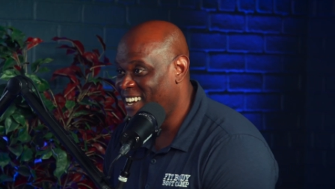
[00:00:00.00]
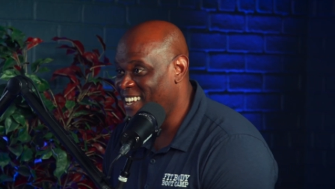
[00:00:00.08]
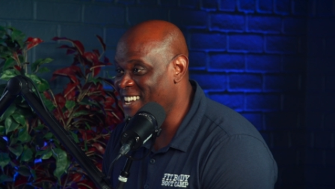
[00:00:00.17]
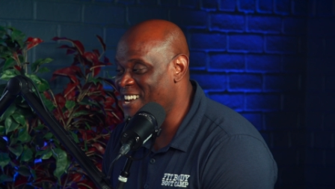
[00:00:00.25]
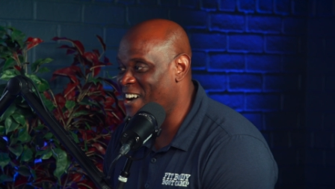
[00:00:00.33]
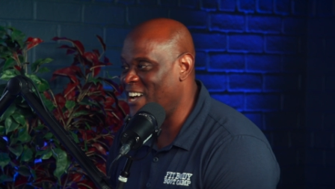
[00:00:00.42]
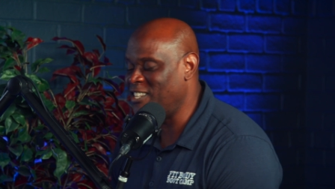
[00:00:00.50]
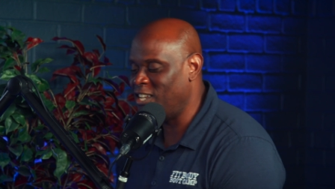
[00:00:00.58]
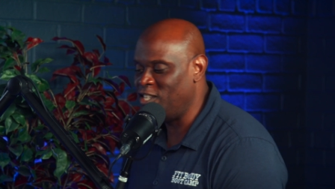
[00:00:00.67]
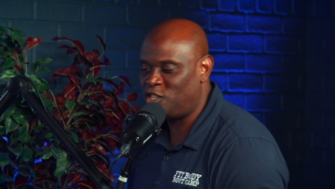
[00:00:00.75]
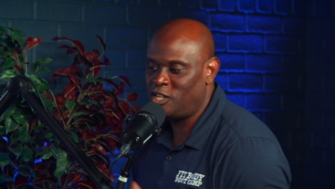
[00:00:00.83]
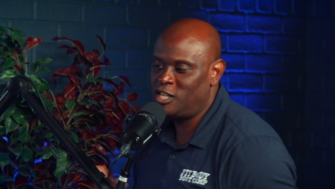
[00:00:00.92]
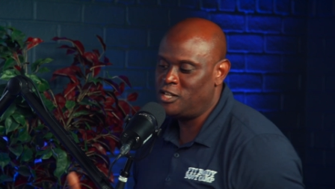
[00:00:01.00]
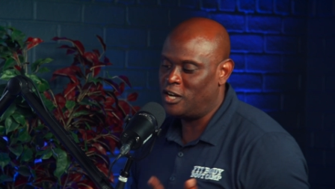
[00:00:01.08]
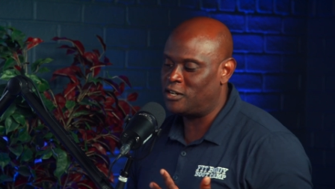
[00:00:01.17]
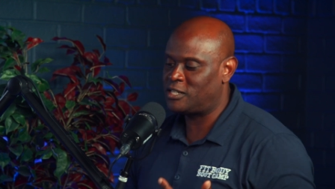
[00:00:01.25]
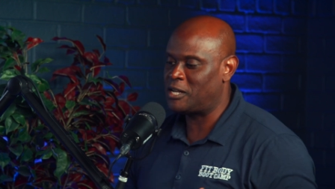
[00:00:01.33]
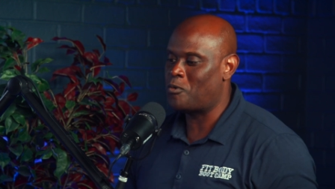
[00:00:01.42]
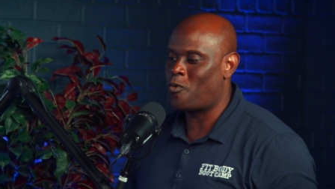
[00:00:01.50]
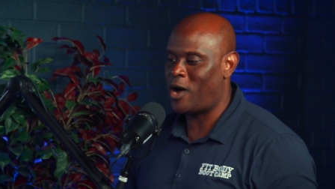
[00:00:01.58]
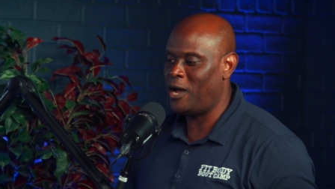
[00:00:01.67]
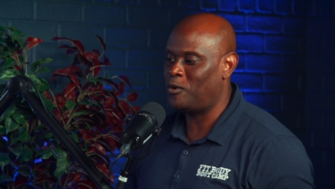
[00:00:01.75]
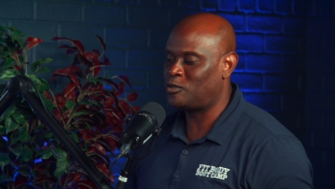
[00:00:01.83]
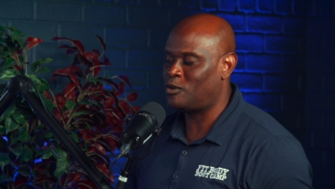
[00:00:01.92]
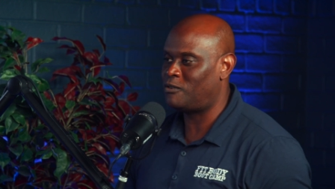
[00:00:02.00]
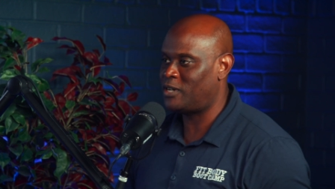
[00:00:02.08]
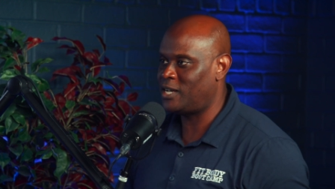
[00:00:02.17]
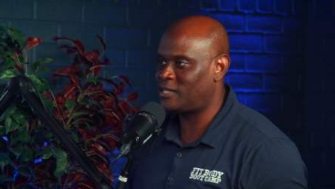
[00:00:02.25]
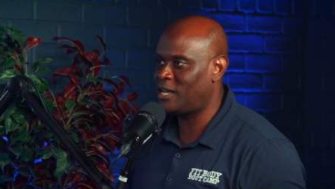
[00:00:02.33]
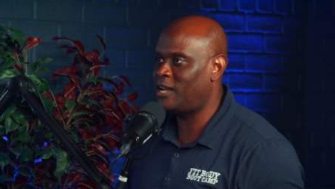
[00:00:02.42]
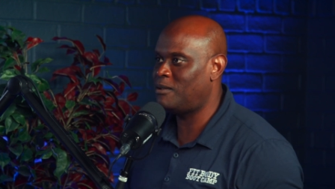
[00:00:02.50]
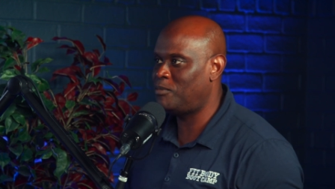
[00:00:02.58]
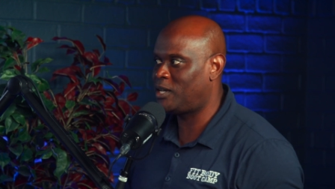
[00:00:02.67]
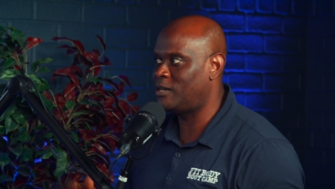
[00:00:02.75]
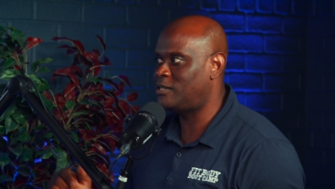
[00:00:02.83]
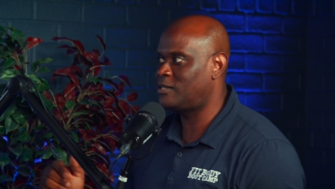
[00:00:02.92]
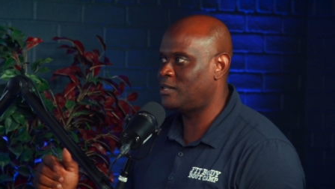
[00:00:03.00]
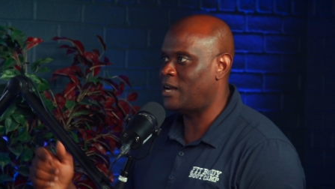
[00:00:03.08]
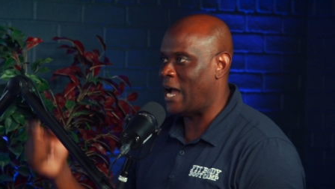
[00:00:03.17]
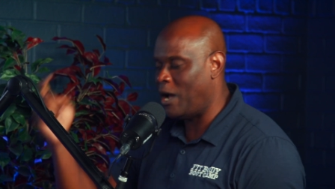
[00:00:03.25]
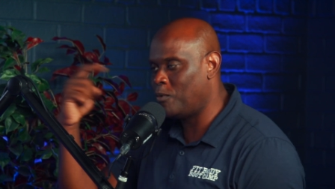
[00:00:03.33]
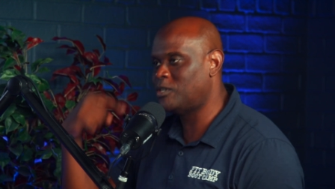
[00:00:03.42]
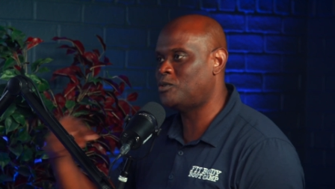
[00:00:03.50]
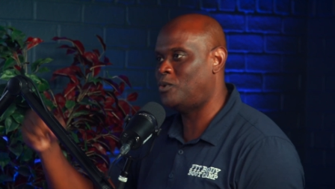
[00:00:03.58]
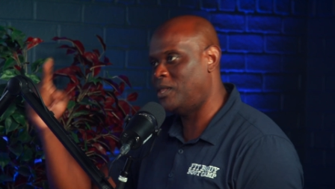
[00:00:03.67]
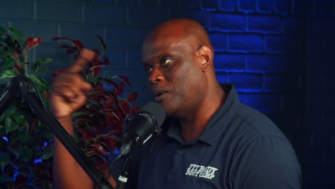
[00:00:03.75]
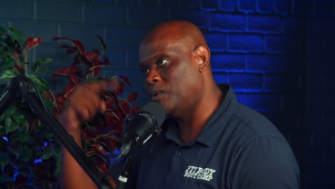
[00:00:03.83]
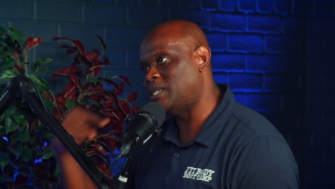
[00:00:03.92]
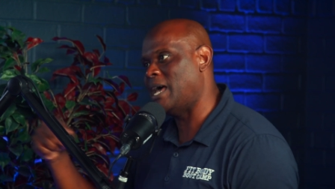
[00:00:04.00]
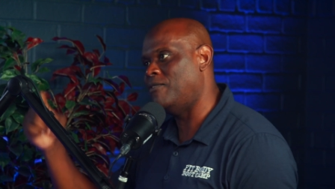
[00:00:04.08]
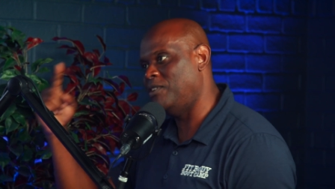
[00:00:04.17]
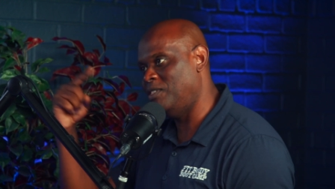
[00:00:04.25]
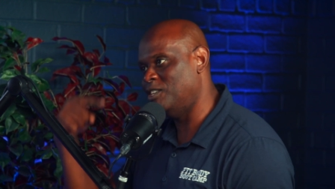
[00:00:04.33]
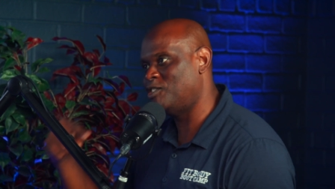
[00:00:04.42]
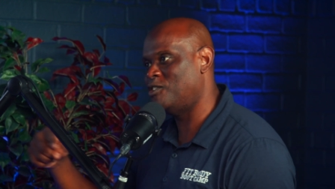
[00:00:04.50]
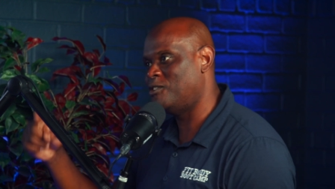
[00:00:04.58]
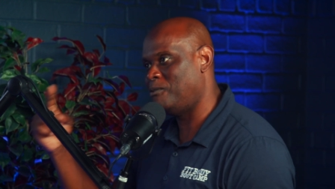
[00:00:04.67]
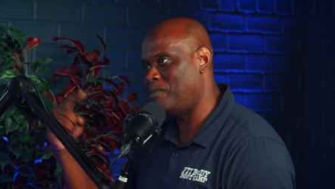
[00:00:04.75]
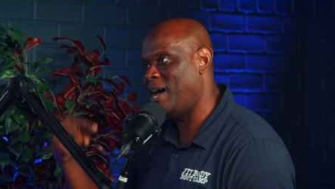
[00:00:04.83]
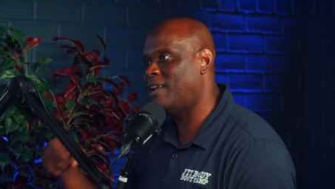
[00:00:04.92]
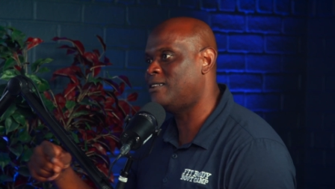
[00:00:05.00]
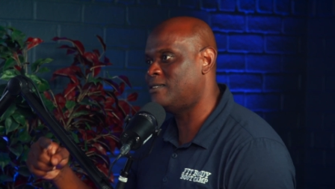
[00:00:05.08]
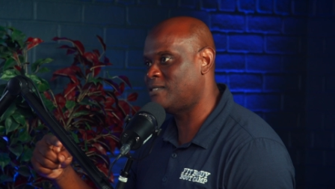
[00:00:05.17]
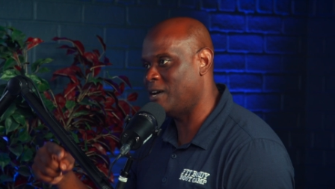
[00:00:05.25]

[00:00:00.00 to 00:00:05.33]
you know, and, and she didn't understand why I was overly excited because I was the one that was having internal battles.